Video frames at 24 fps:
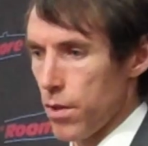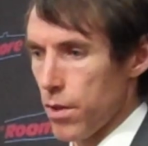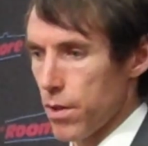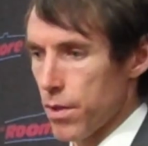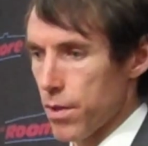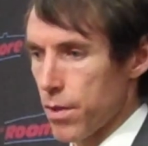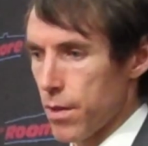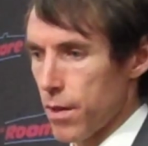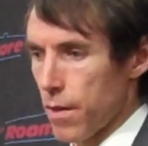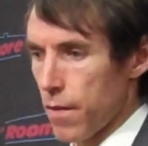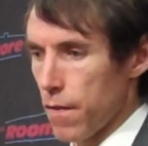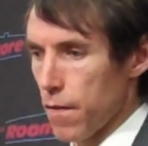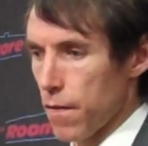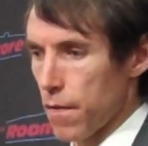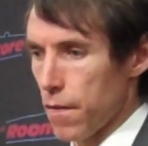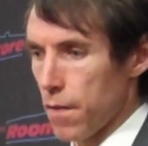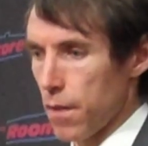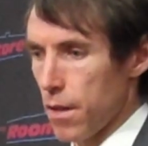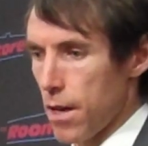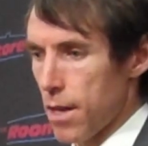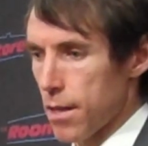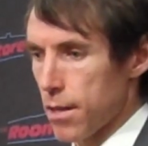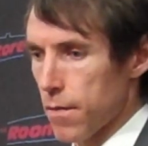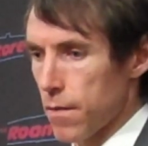there's different
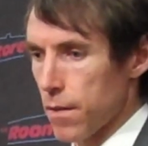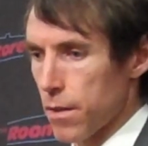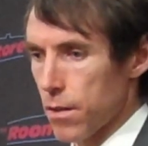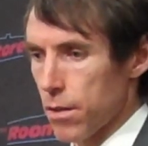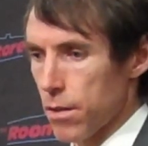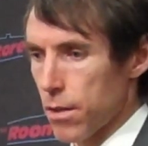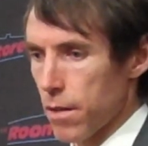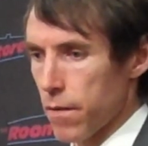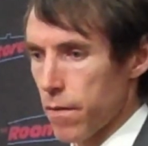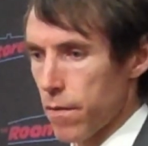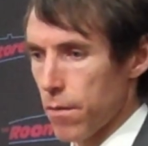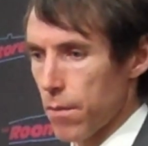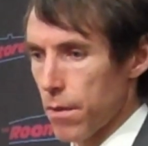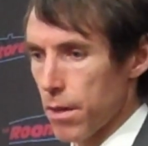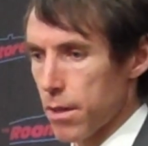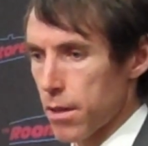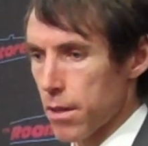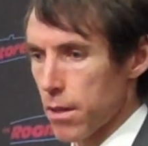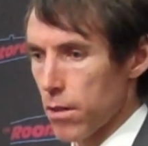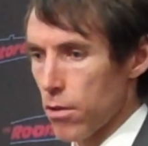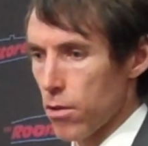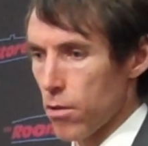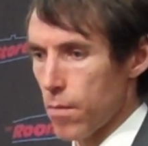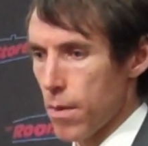philosophies, there's different ways
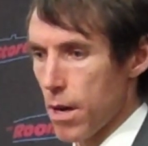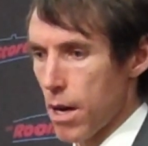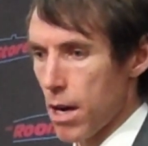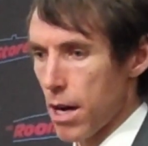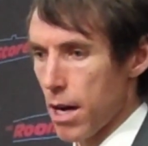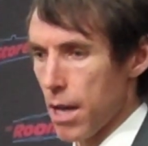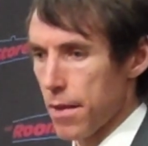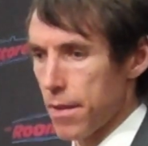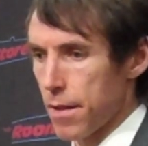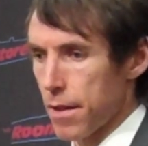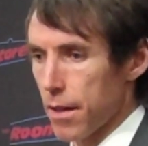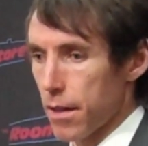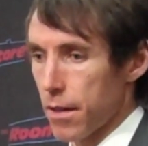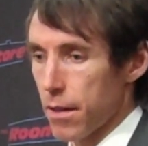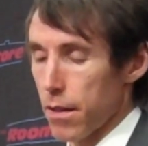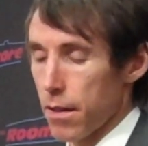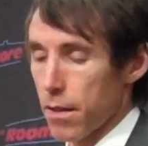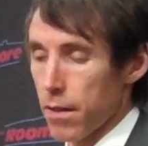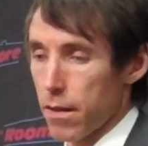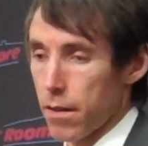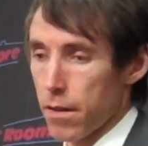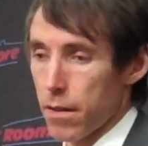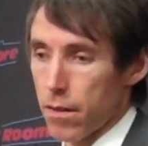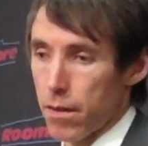to go about it. I think
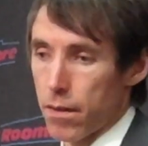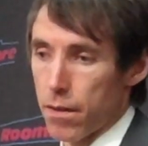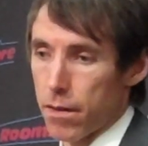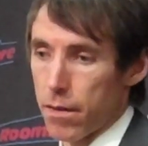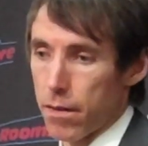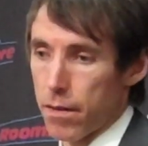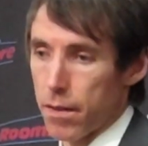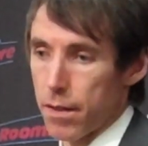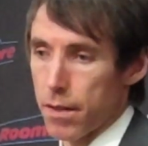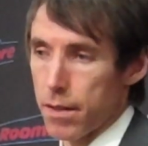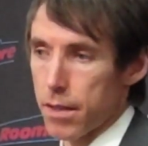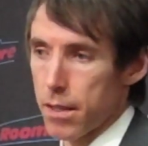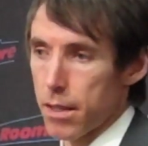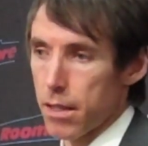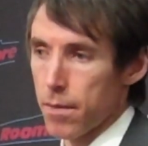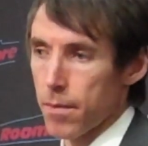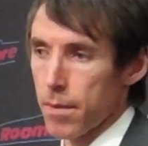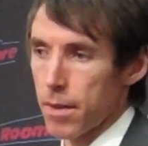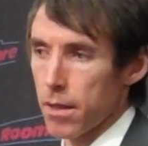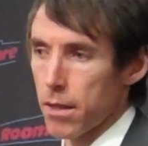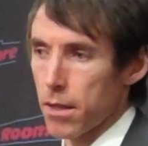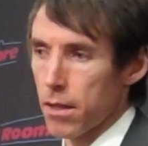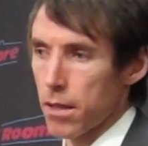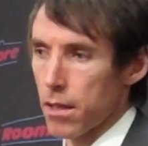that the team
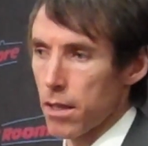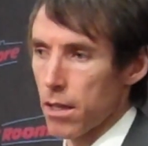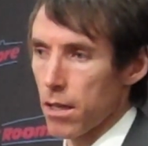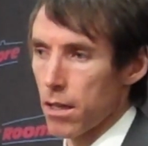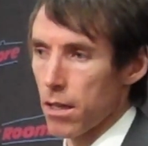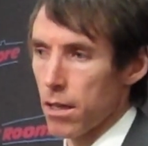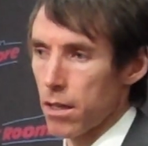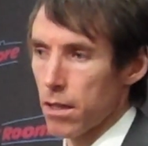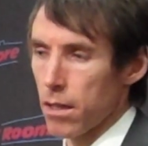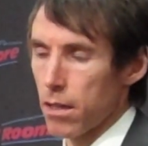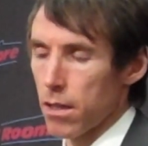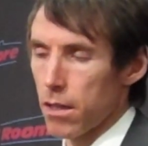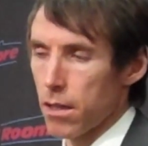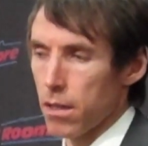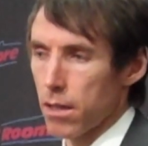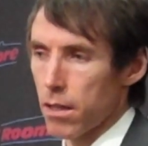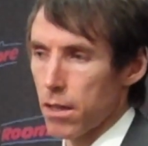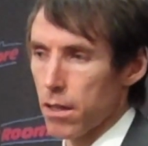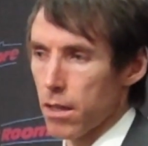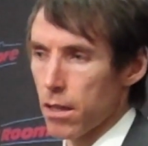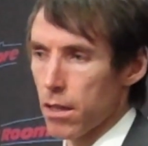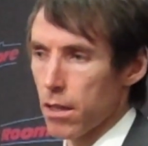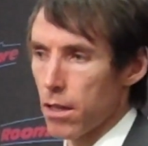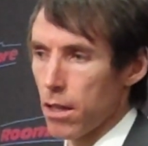and
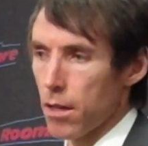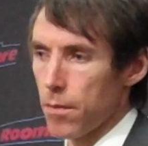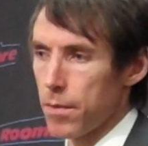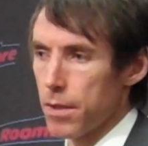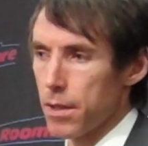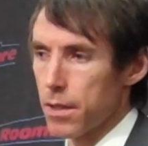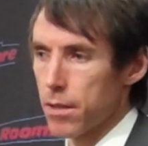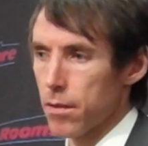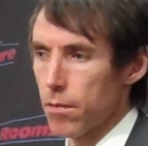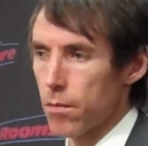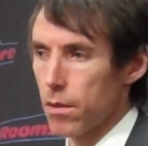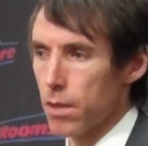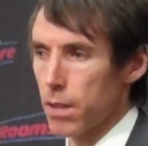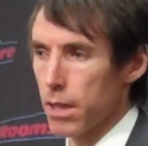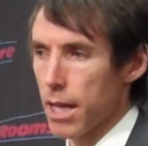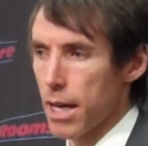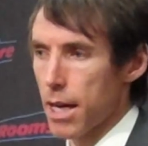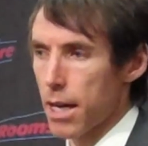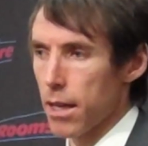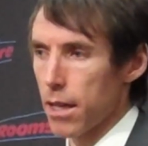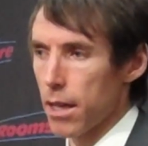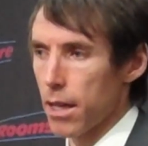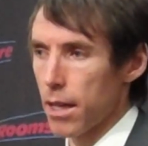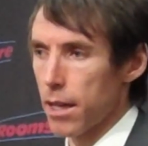the club need to really
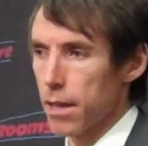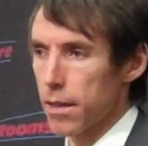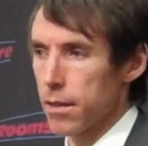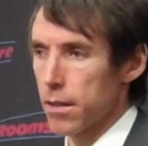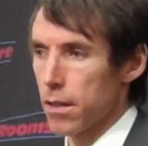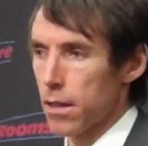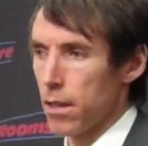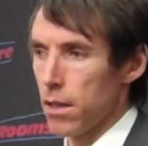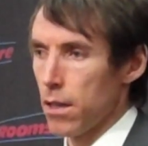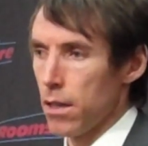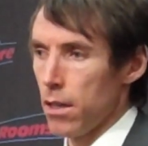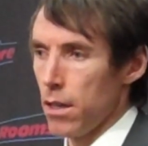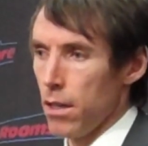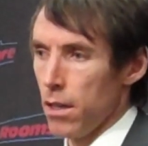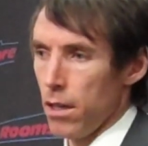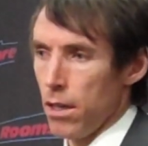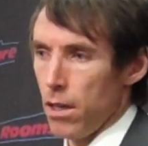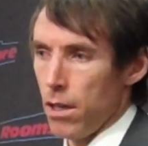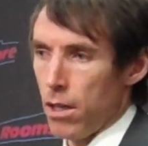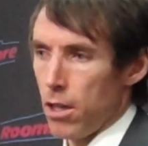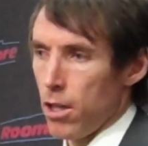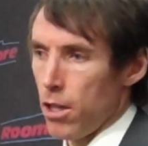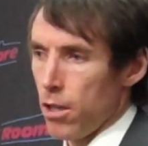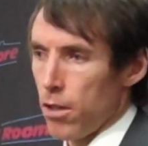analyze,
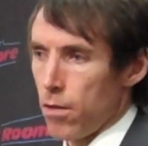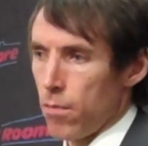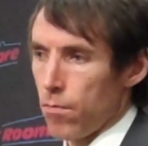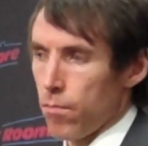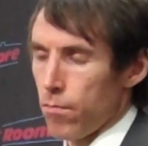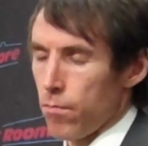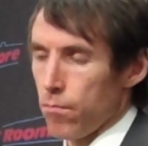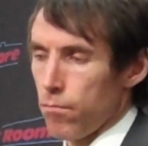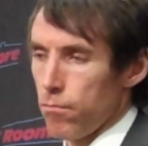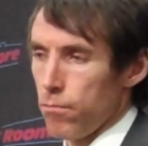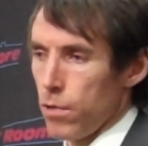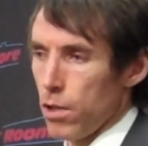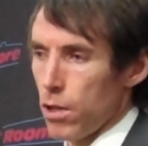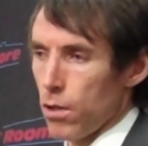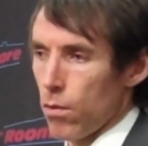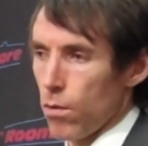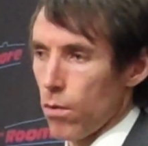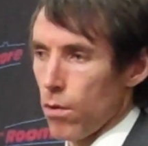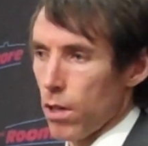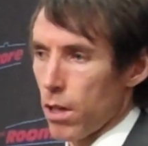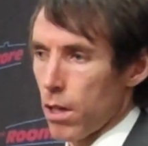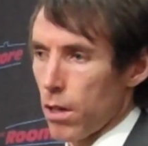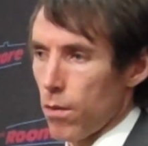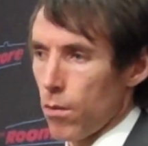you know,
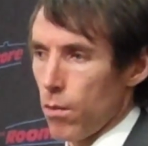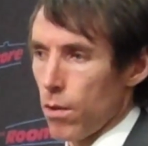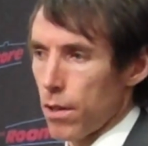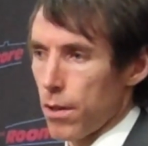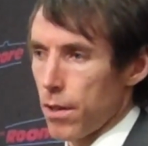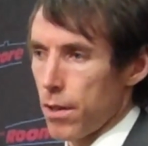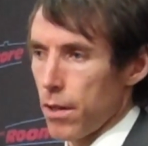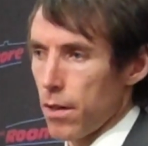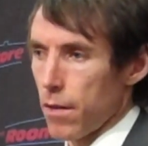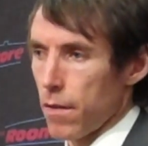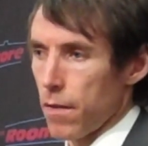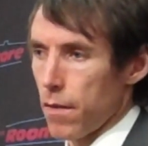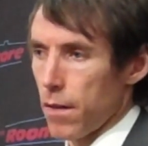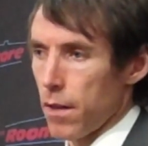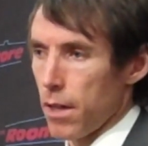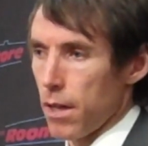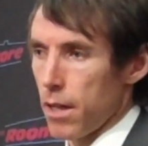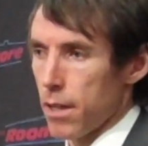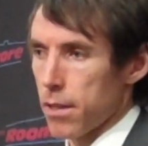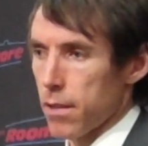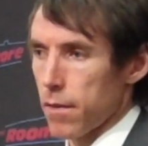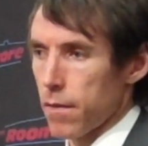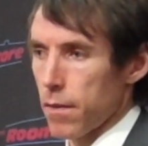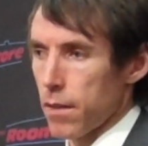what their
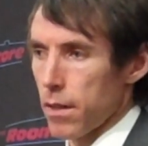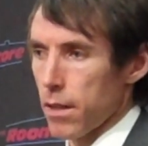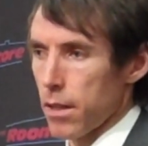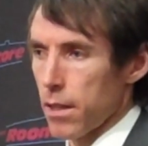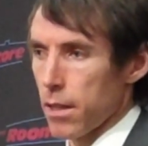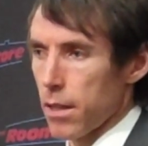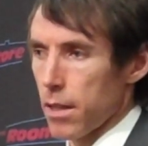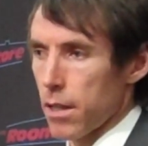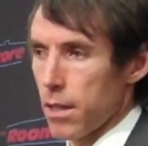philosophy